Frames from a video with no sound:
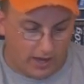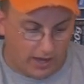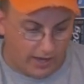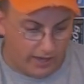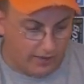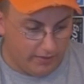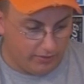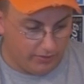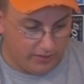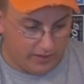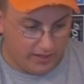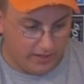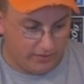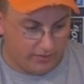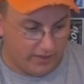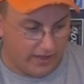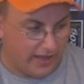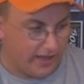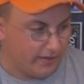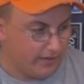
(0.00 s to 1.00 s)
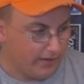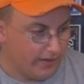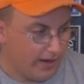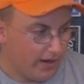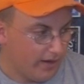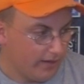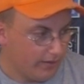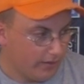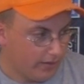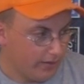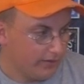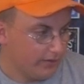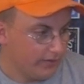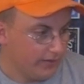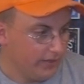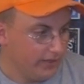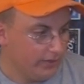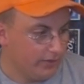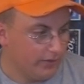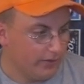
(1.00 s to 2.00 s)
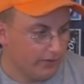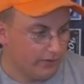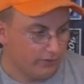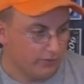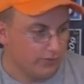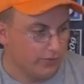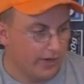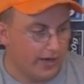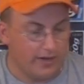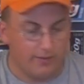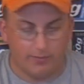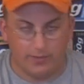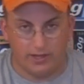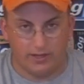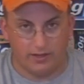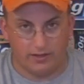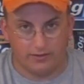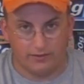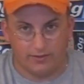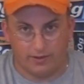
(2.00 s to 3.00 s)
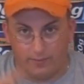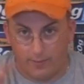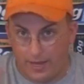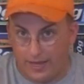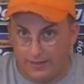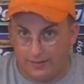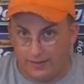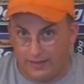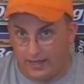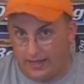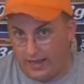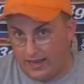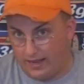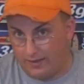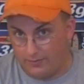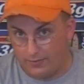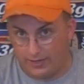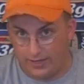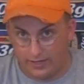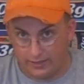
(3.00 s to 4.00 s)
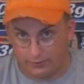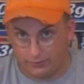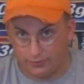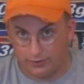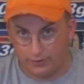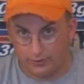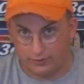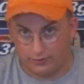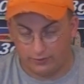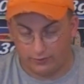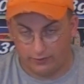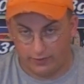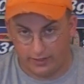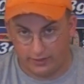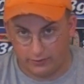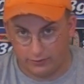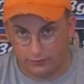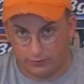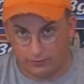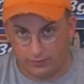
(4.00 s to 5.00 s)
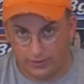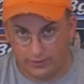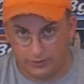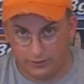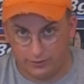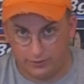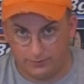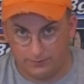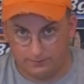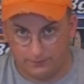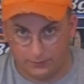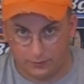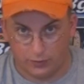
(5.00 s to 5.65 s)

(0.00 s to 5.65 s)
I think that the Galil is great because they made the ambidextrous selector switch.